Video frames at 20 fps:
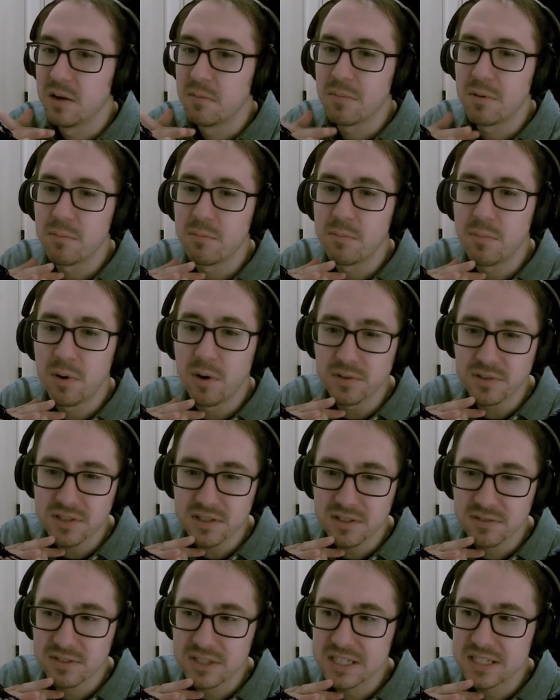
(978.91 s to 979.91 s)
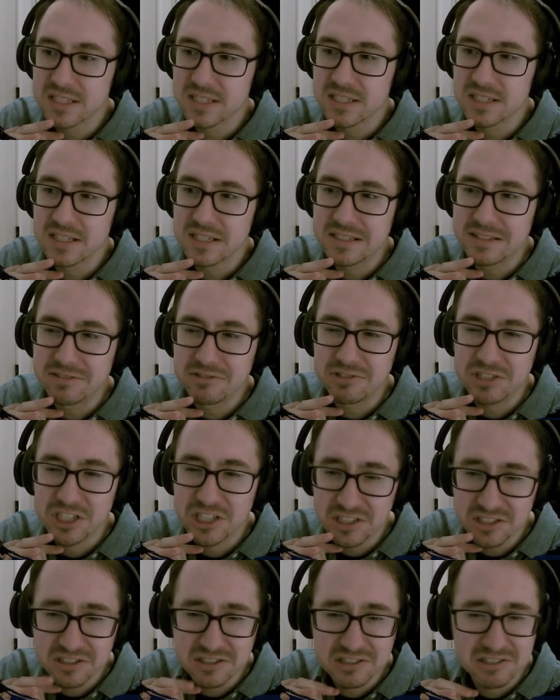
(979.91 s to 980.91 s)
But most of this is
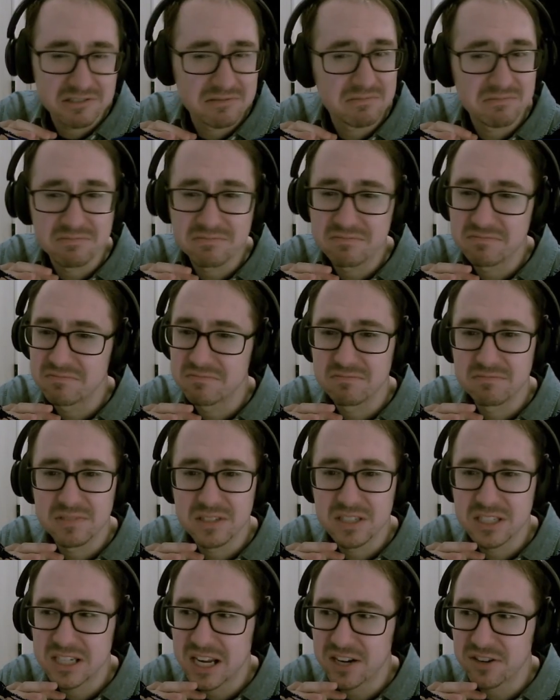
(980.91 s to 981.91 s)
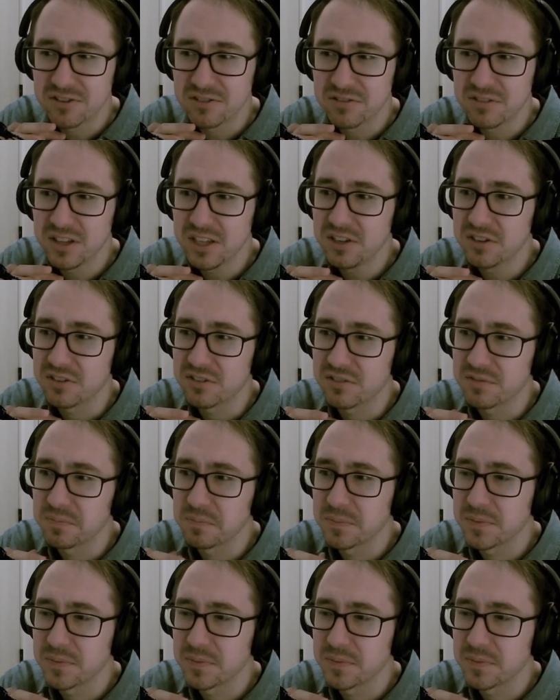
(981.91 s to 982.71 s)
just standard legal.